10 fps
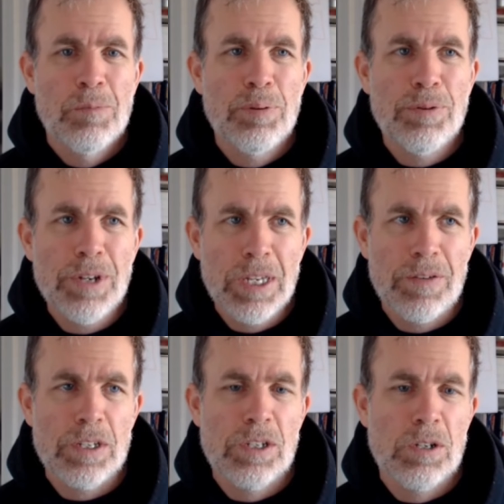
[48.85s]

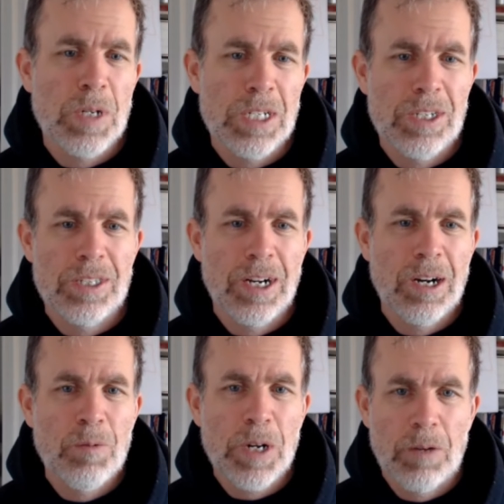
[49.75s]
previous to when she
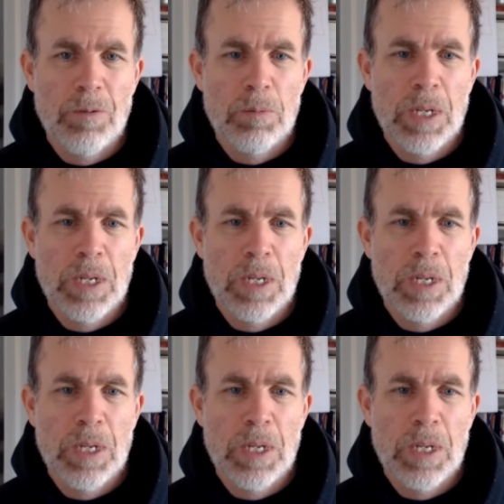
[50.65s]
started working with